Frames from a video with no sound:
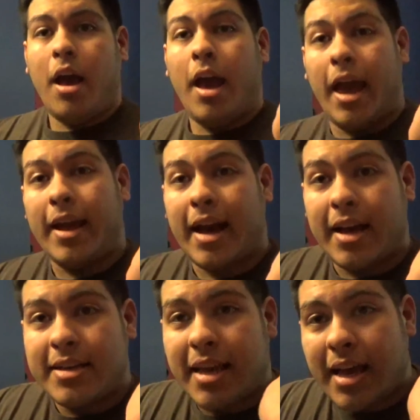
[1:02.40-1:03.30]
Hey
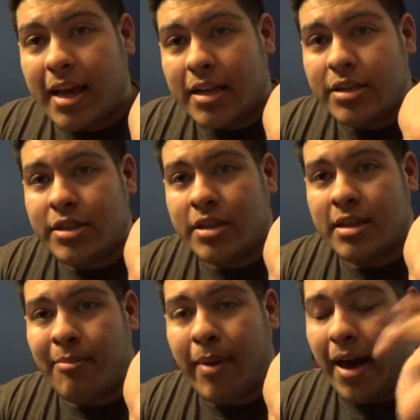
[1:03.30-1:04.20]
guys, just
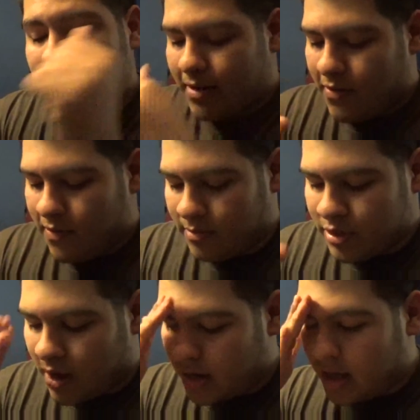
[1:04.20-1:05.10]
got back from
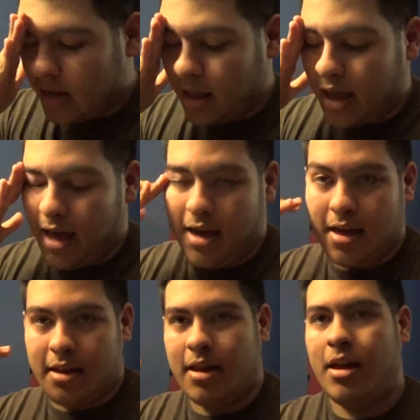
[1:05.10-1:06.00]
Target and